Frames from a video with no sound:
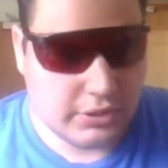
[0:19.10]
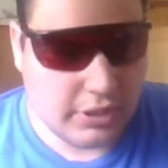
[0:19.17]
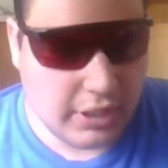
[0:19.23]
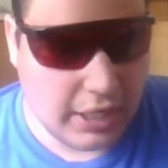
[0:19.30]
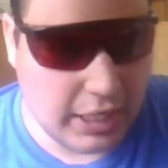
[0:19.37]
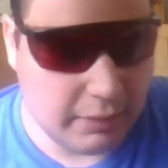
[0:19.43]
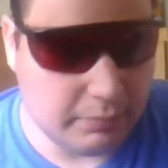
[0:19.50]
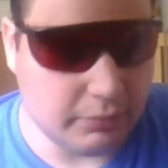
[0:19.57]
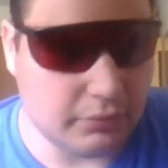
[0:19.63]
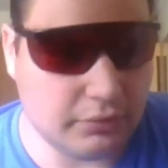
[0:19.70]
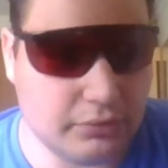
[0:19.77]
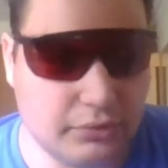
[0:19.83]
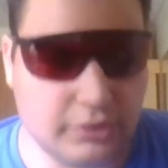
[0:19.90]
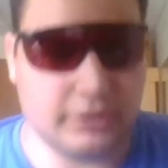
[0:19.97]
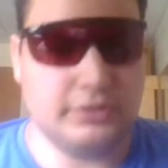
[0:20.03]
Apple,
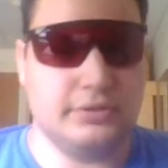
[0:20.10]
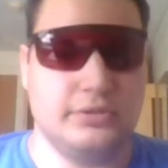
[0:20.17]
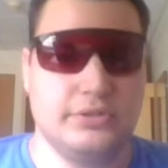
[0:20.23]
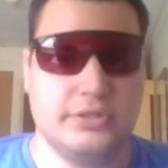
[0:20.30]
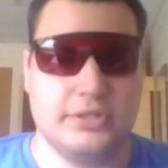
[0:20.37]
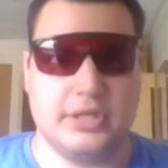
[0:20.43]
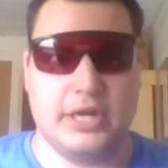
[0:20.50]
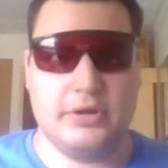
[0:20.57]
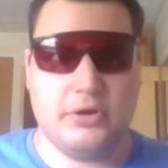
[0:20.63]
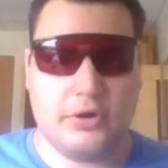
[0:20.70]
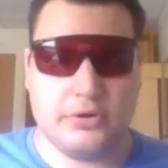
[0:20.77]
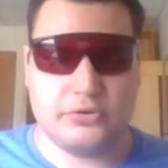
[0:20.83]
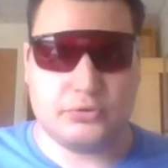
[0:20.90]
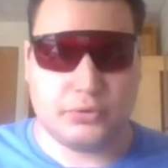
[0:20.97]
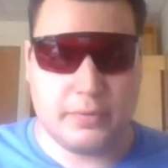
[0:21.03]
right? And I
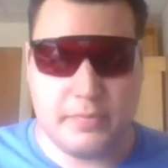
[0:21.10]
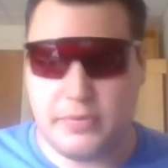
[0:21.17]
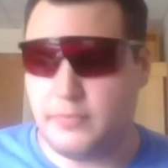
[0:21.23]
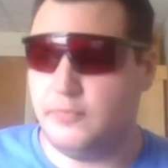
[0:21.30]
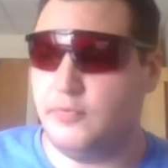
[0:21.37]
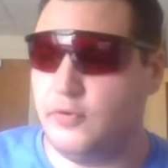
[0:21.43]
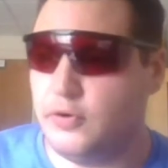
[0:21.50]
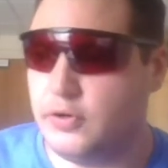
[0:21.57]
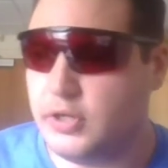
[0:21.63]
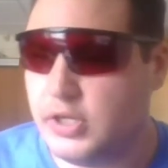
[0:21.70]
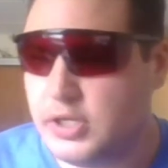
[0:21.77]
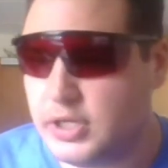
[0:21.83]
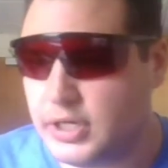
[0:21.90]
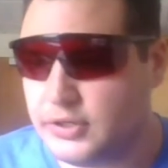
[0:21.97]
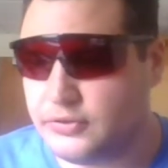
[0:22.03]
always ripped them for
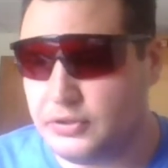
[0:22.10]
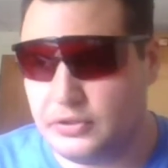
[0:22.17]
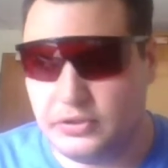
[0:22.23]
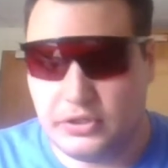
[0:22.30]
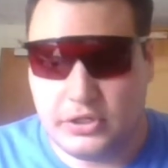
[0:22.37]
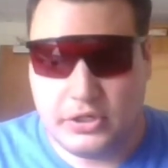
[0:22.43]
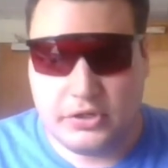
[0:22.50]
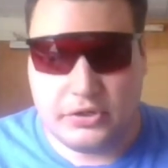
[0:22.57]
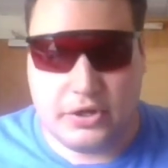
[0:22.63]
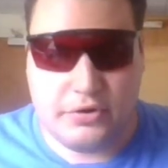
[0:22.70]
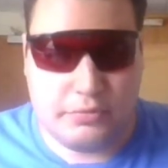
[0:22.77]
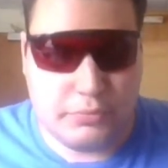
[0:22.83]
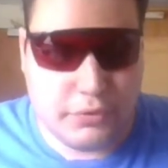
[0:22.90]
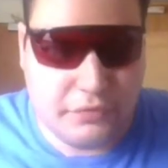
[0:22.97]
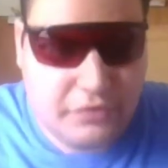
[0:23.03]
it. I said they
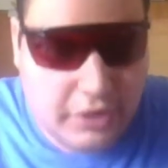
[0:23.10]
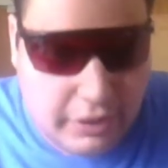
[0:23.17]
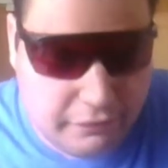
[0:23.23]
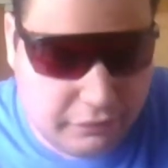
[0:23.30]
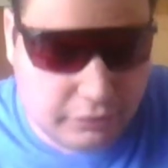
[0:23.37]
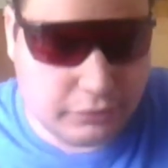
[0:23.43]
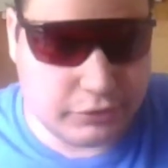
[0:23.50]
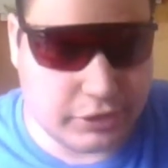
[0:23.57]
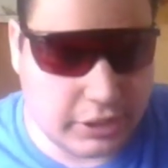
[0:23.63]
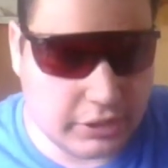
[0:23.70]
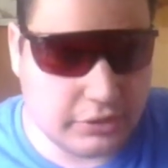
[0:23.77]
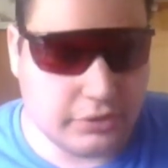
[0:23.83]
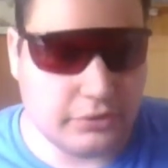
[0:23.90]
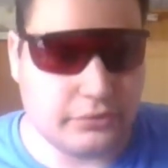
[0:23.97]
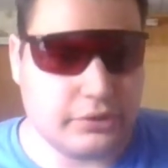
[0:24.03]
removed the headphone jack,
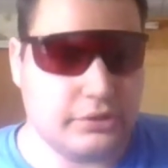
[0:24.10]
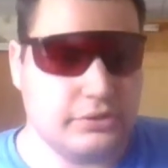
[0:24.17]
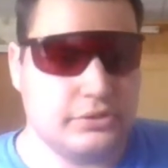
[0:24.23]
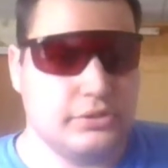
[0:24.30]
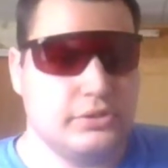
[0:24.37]
right?